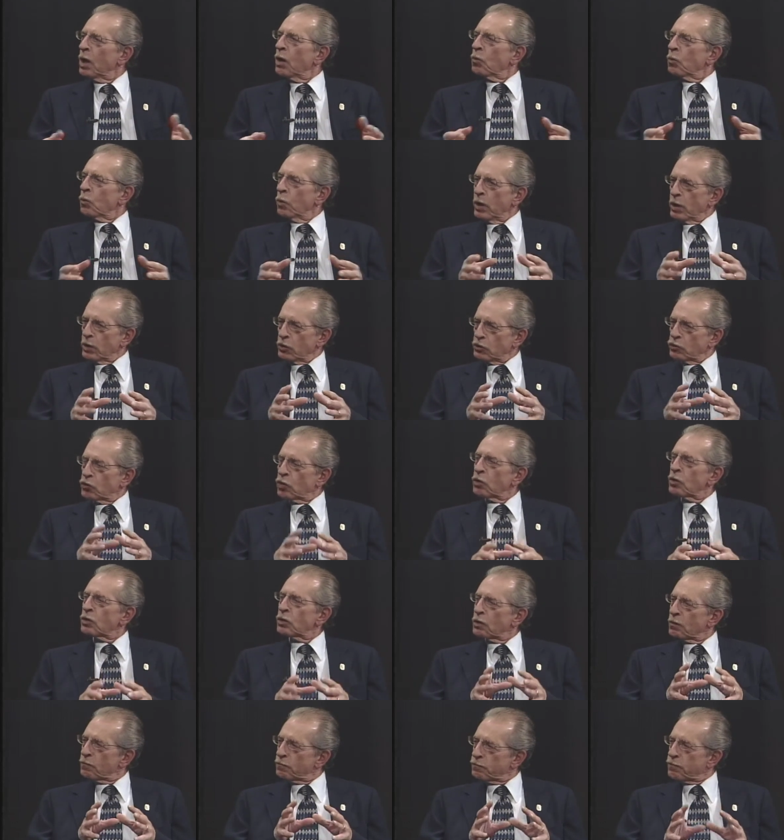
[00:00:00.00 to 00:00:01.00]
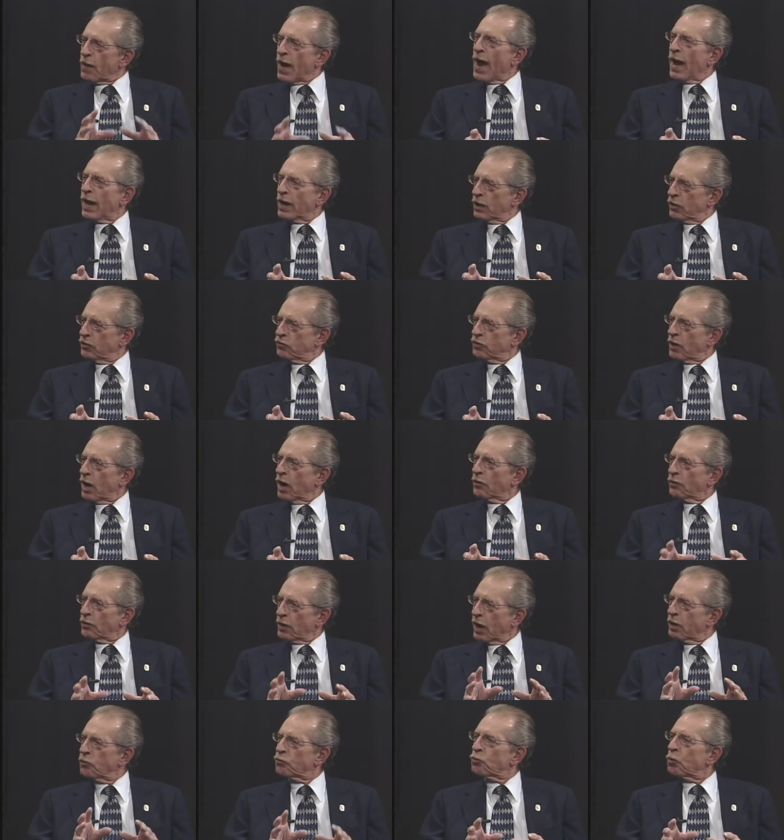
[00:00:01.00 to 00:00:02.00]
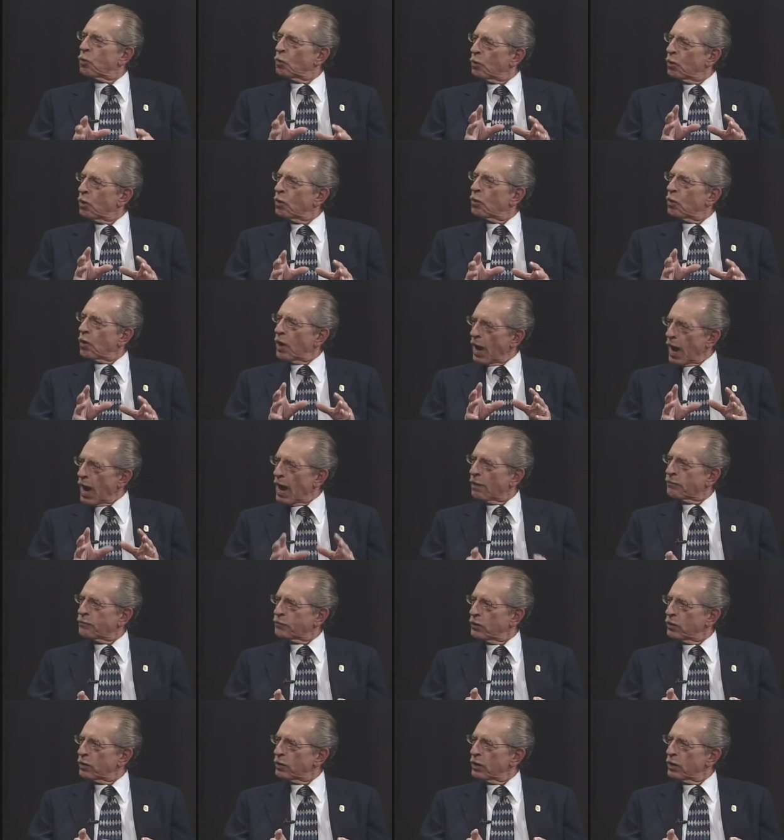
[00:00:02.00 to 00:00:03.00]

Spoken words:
We took the violence out. That's what we were after.